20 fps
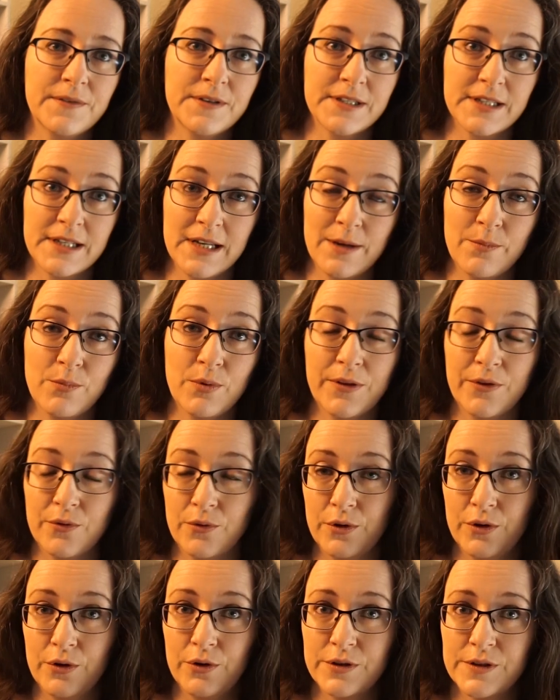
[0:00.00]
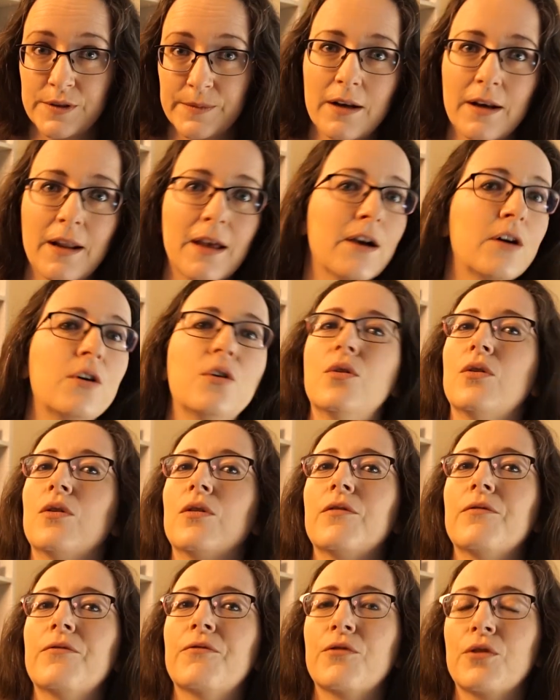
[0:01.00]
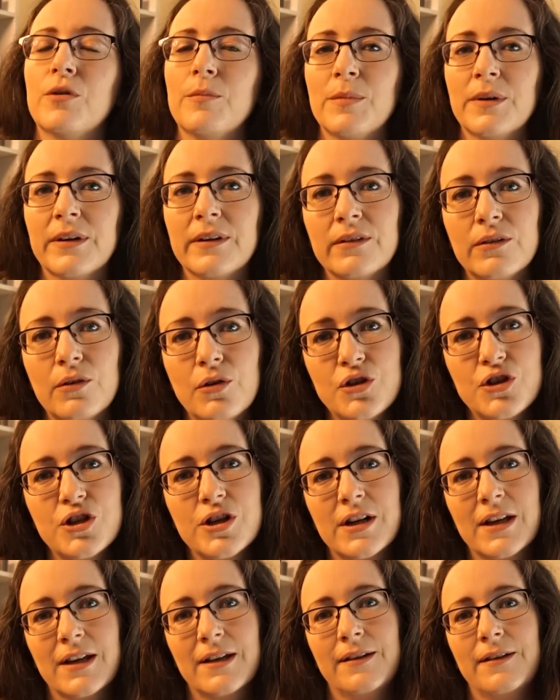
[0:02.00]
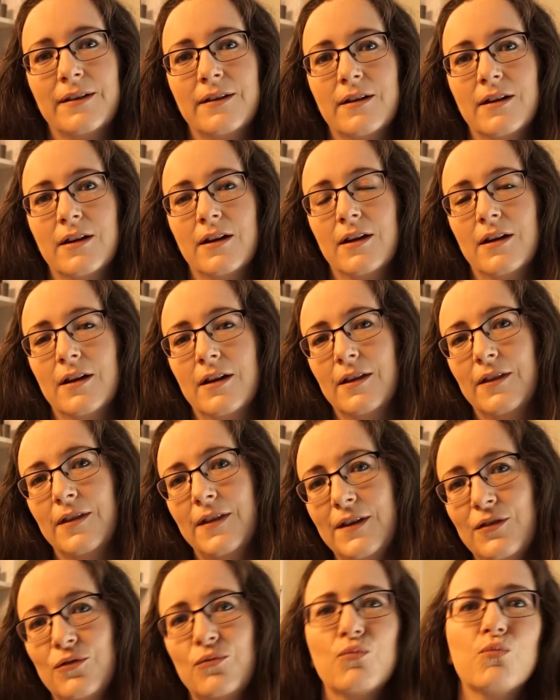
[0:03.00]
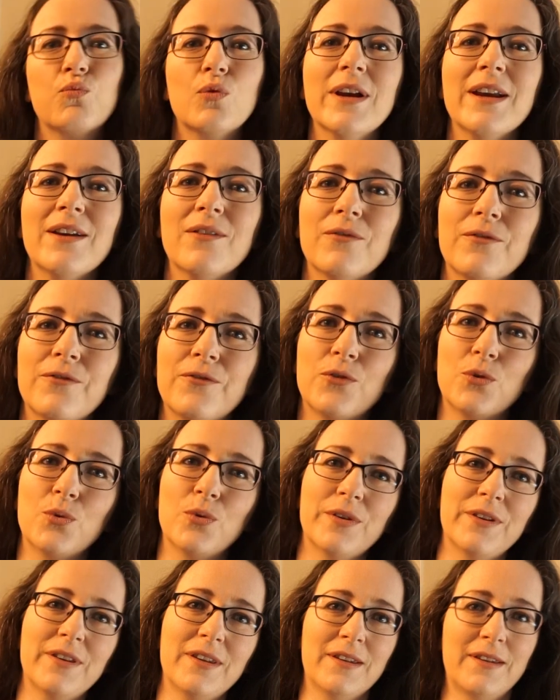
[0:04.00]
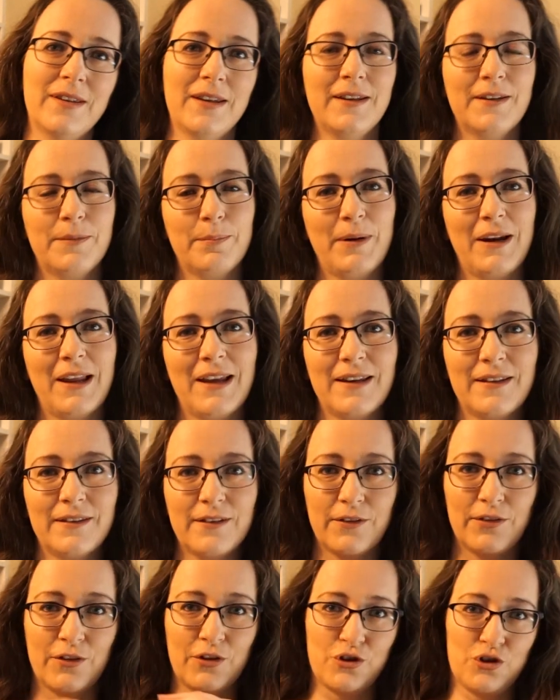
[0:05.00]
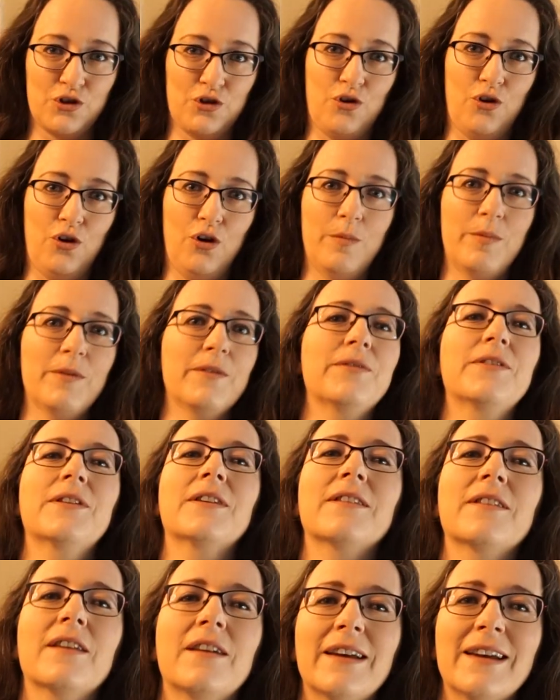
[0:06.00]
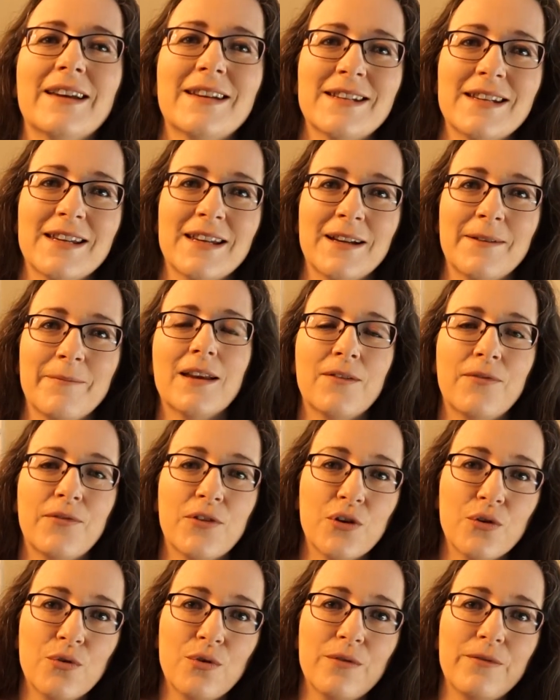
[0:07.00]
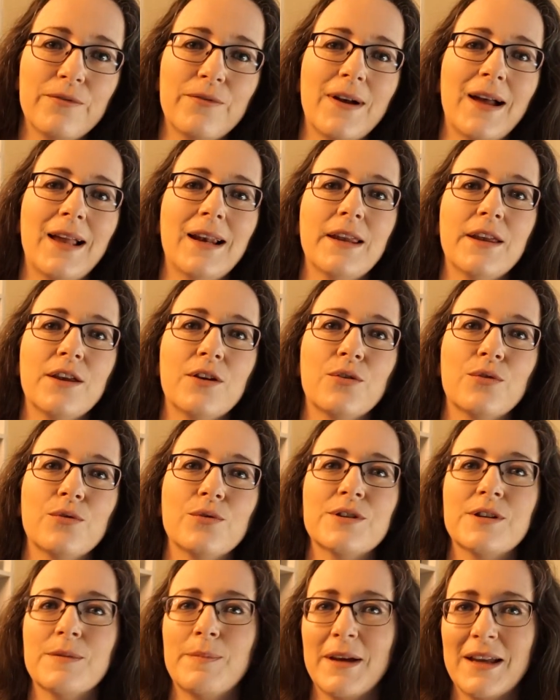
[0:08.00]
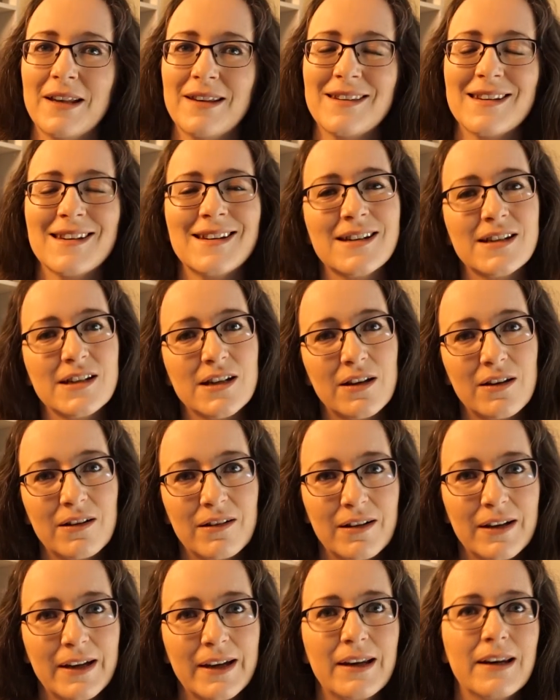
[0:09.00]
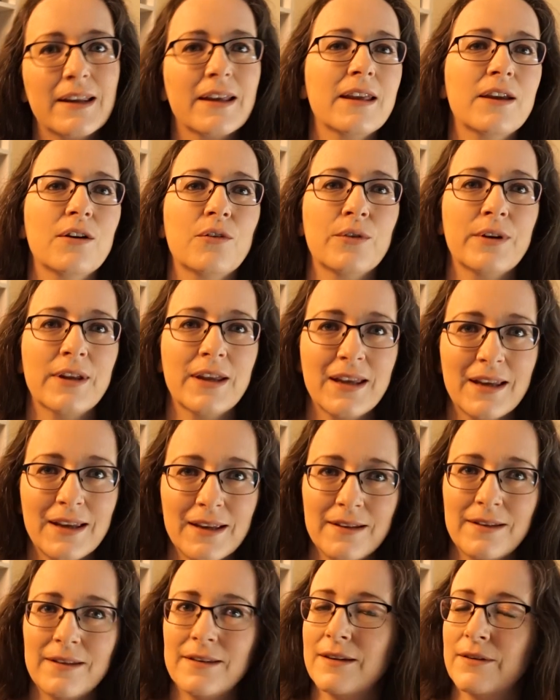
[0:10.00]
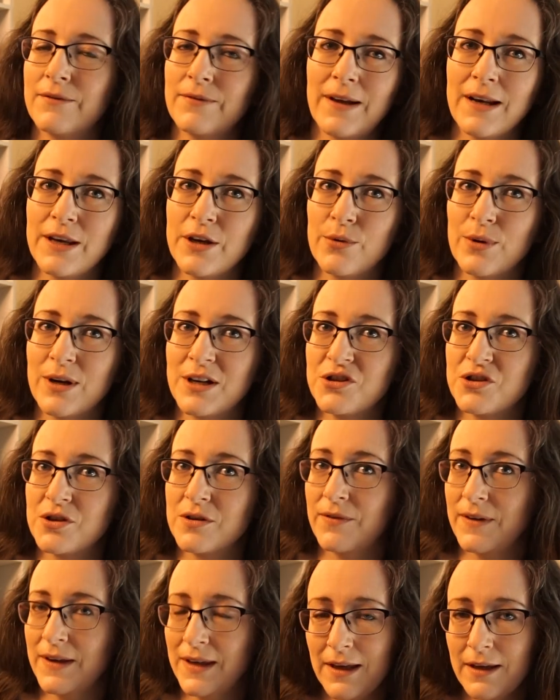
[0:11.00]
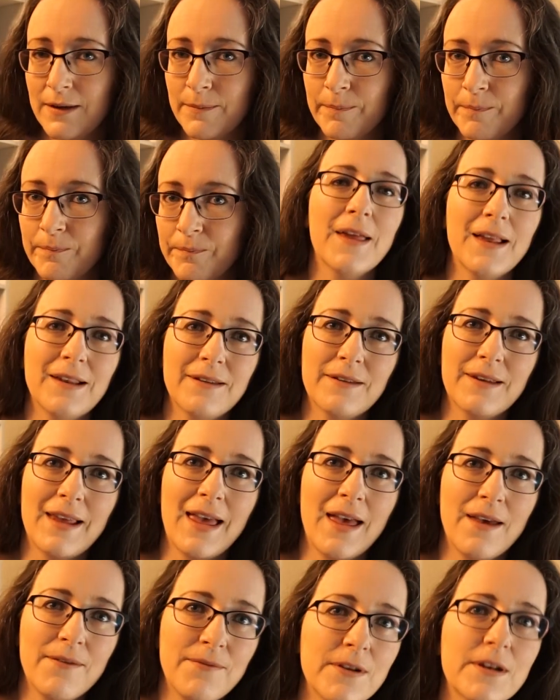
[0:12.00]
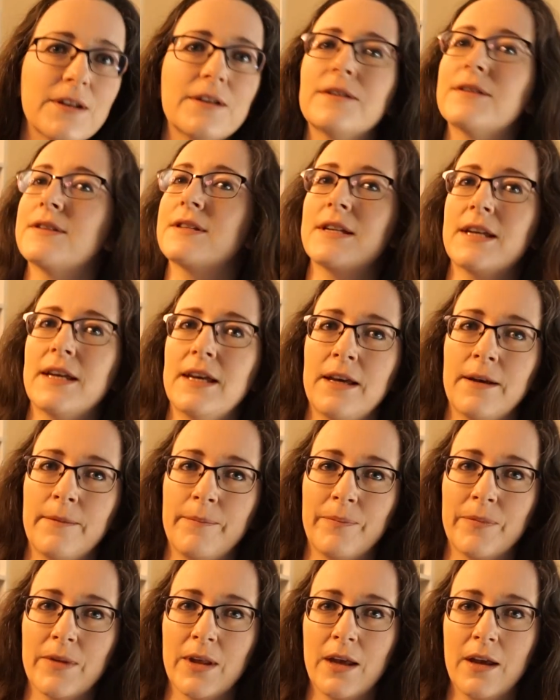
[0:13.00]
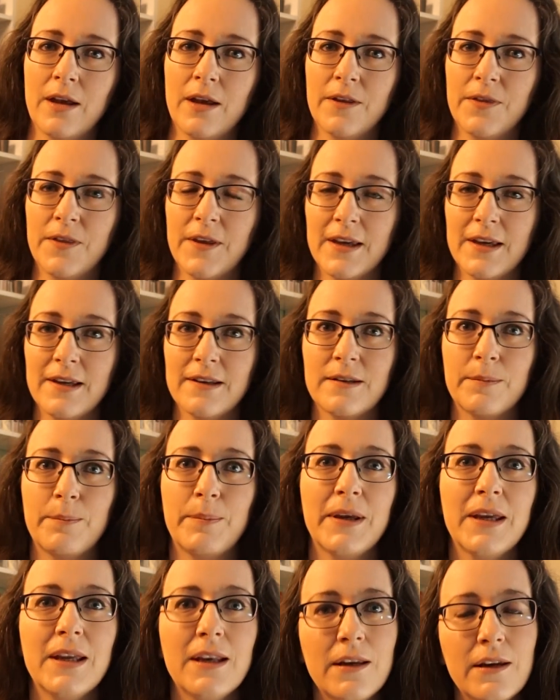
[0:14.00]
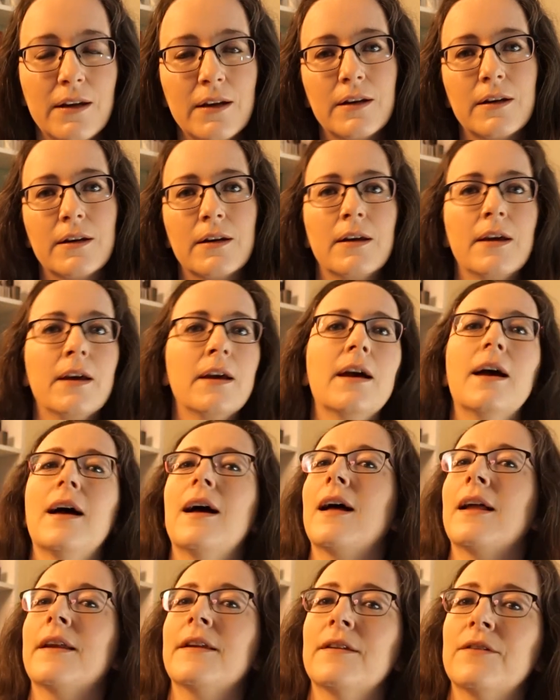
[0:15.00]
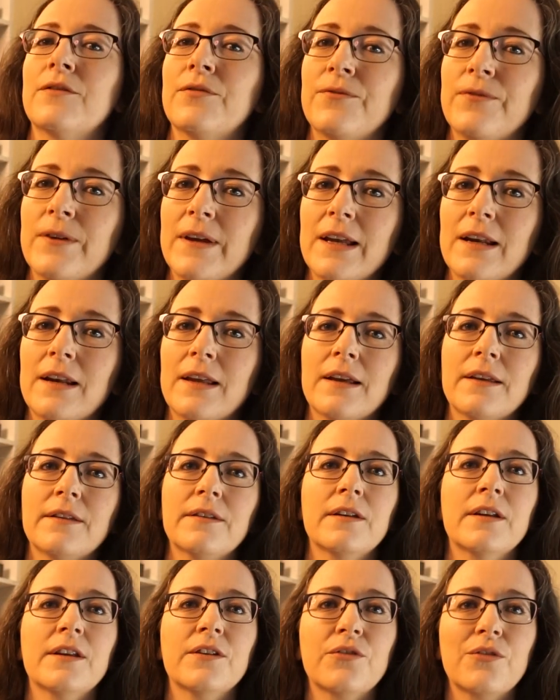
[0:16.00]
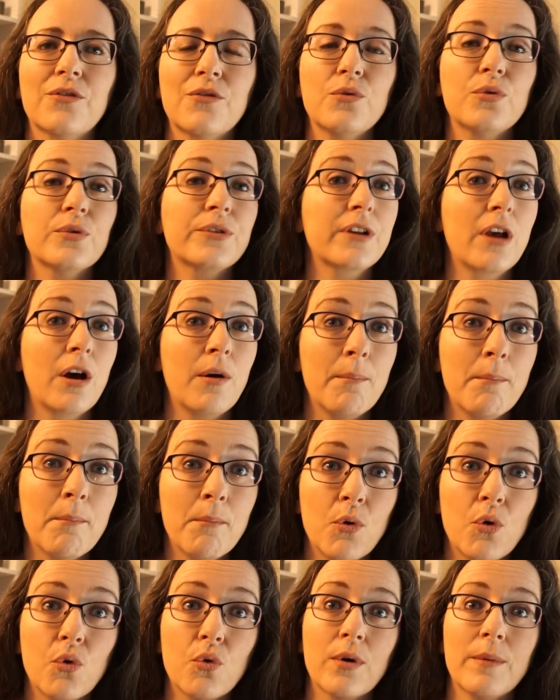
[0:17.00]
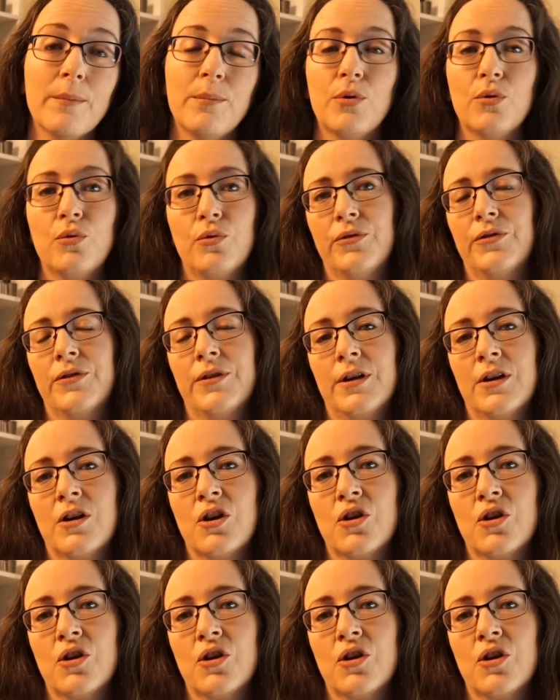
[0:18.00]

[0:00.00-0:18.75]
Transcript: to sleep with or not. Now, for a misogynist, this reinforces his place at the top of society. If your value depends entirely on his evaluation of him, that's evidence to him that his opinion and his feelings and his thoughts are more important than